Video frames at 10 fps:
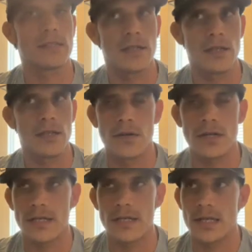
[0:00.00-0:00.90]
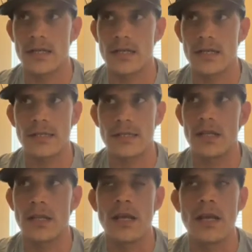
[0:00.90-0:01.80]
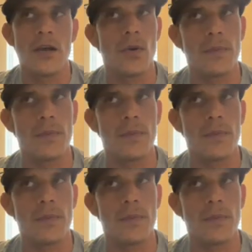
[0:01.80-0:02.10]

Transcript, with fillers: us you know and i say us i mean